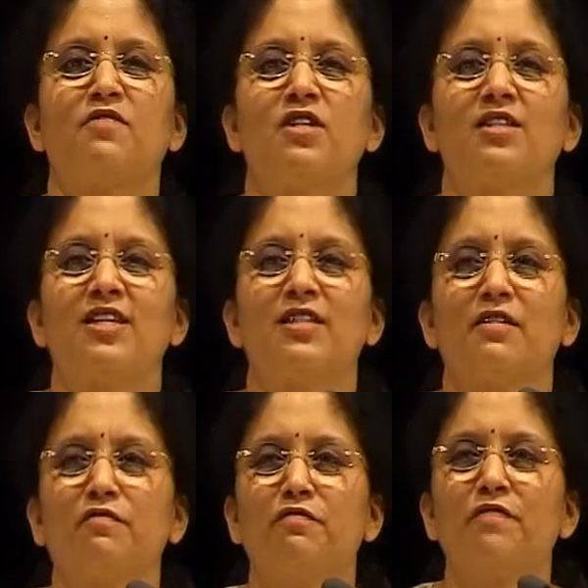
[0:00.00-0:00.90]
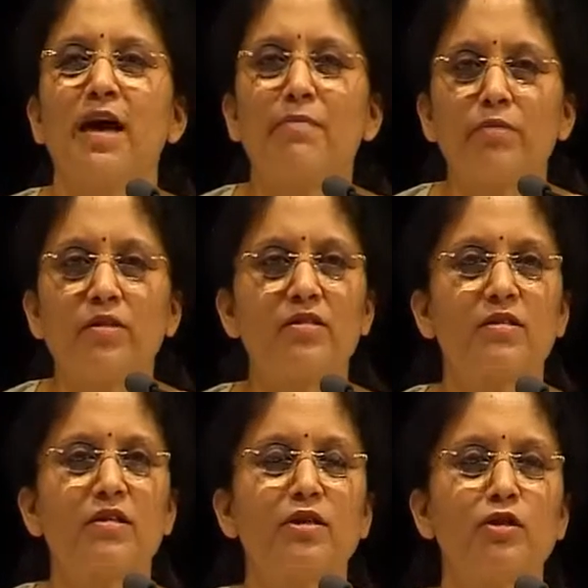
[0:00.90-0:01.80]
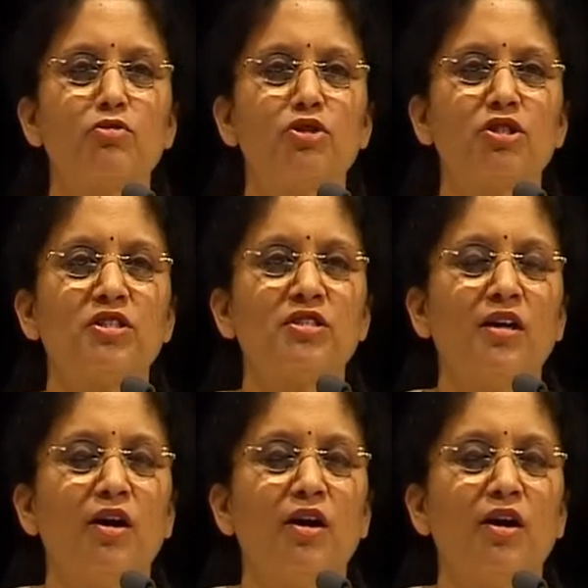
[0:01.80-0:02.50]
verse is a fabulous conclusion